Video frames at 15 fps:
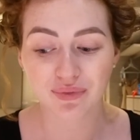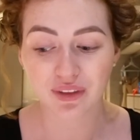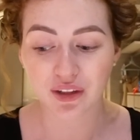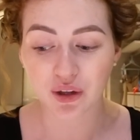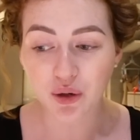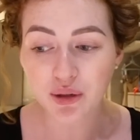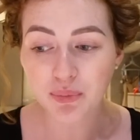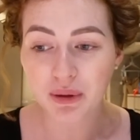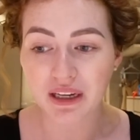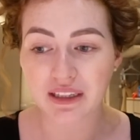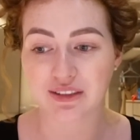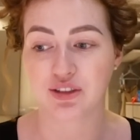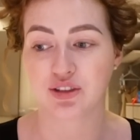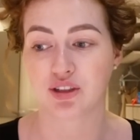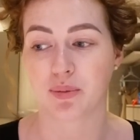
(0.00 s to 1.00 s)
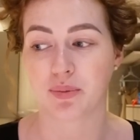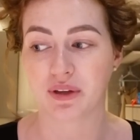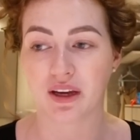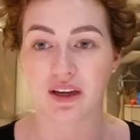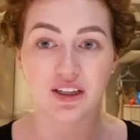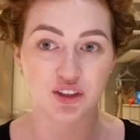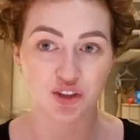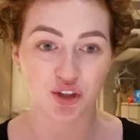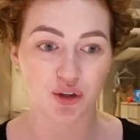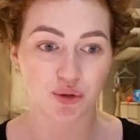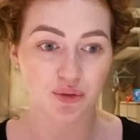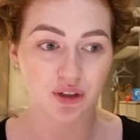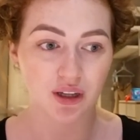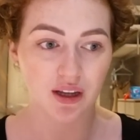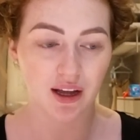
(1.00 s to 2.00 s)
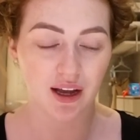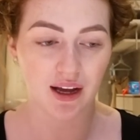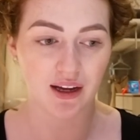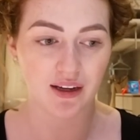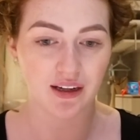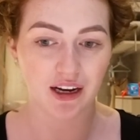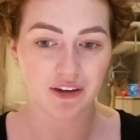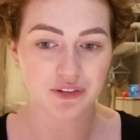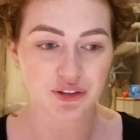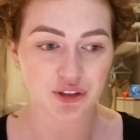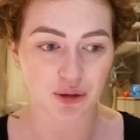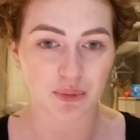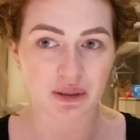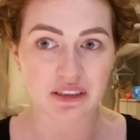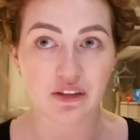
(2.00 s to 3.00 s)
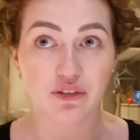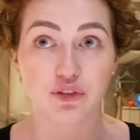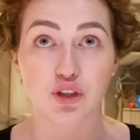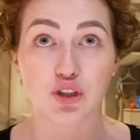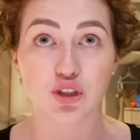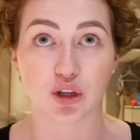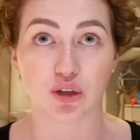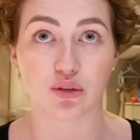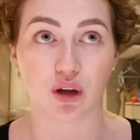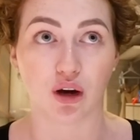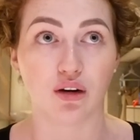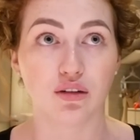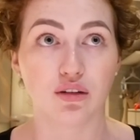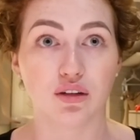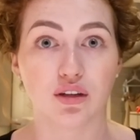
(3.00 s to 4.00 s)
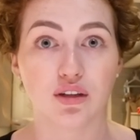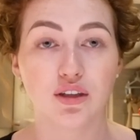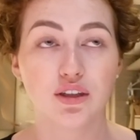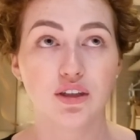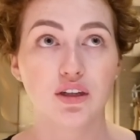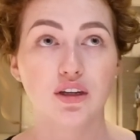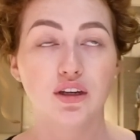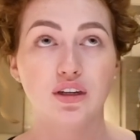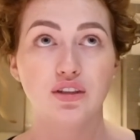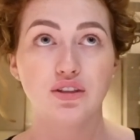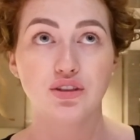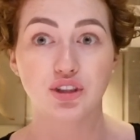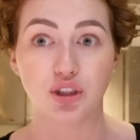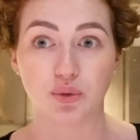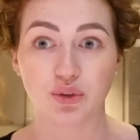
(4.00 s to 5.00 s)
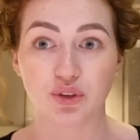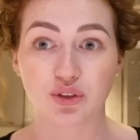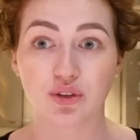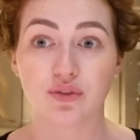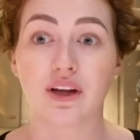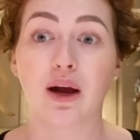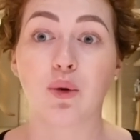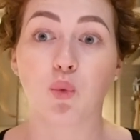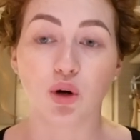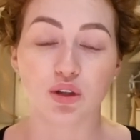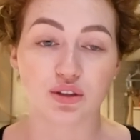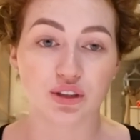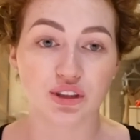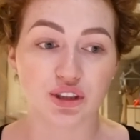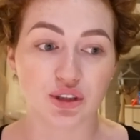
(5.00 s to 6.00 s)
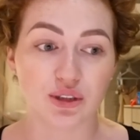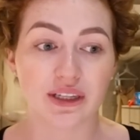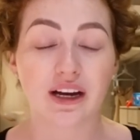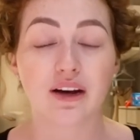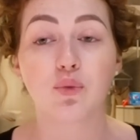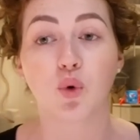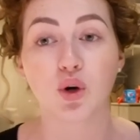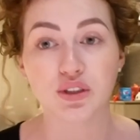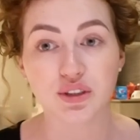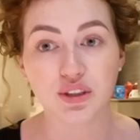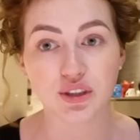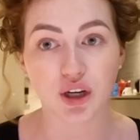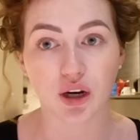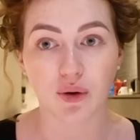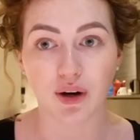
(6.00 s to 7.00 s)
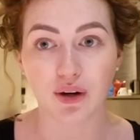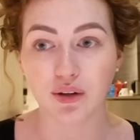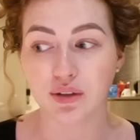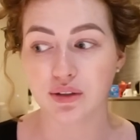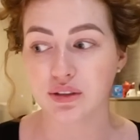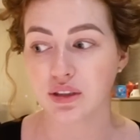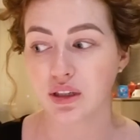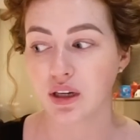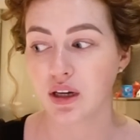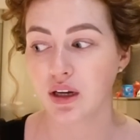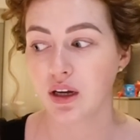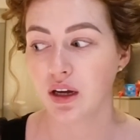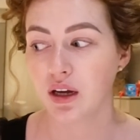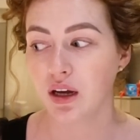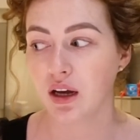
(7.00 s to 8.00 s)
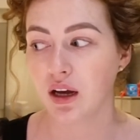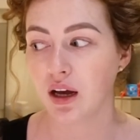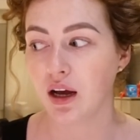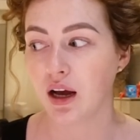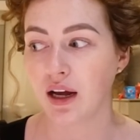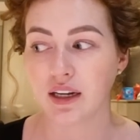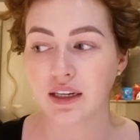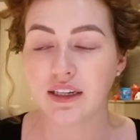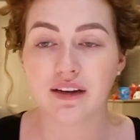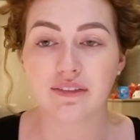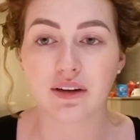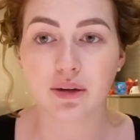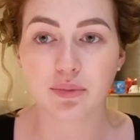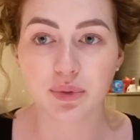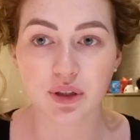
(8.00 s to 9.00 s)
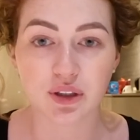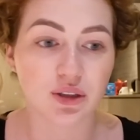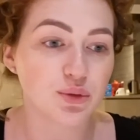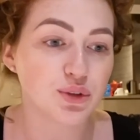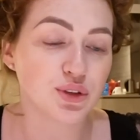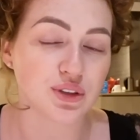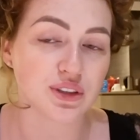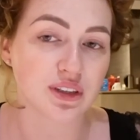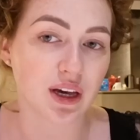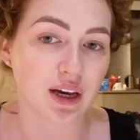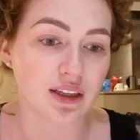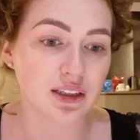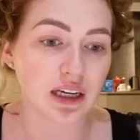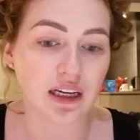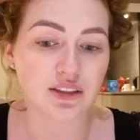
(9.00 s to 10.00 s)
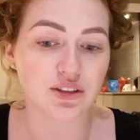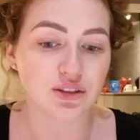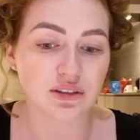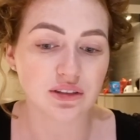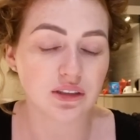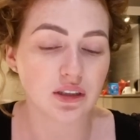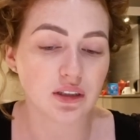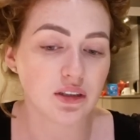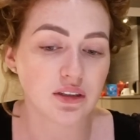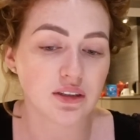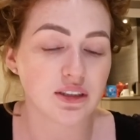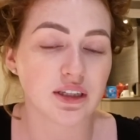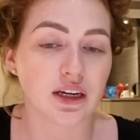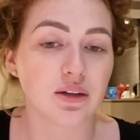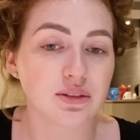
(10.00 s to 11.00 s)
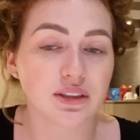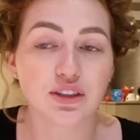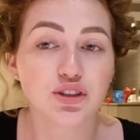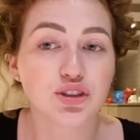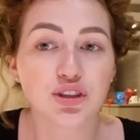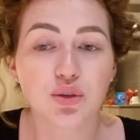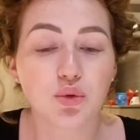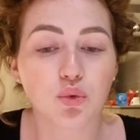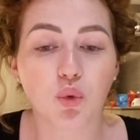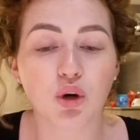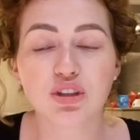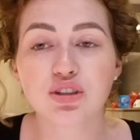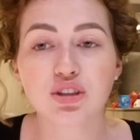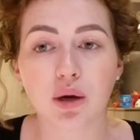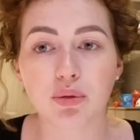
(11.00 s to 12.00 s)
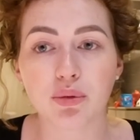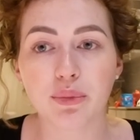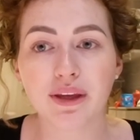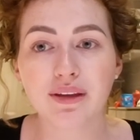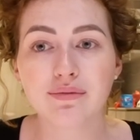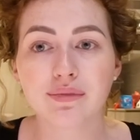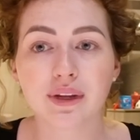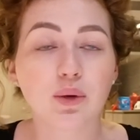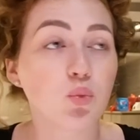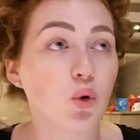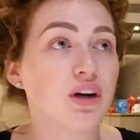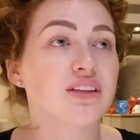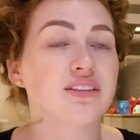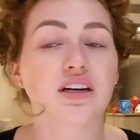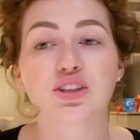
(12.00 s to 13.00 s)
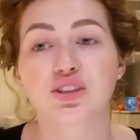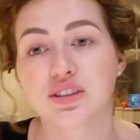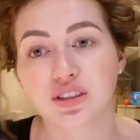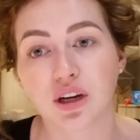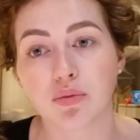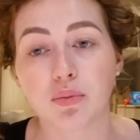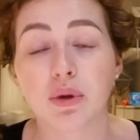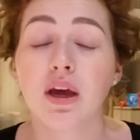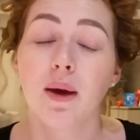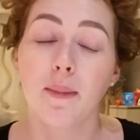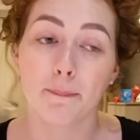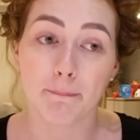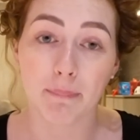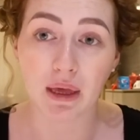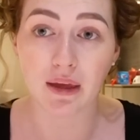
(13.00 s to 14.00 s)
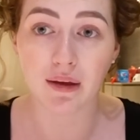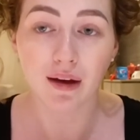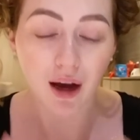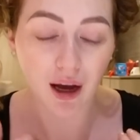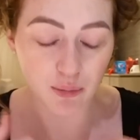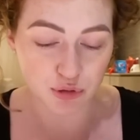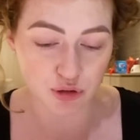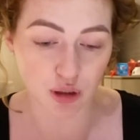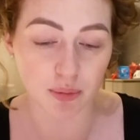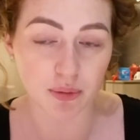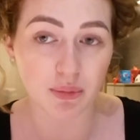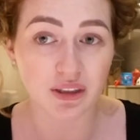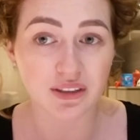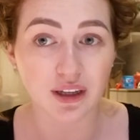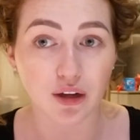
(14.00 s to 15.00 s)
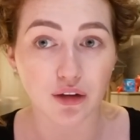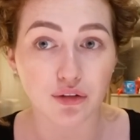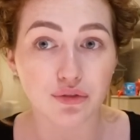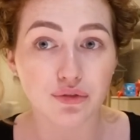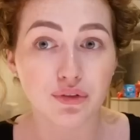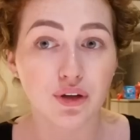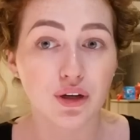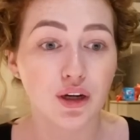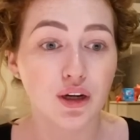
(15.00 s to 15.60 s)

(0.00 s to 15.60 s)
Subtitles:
The only person stopping you is you, and I've stopped myself for so long doing stuff that I want to do. Like, I wanted to go out and I never, because I was too scared. And today I was like, what's stopping me? Like, what is actually stopping me? Me, I'm stopping myself.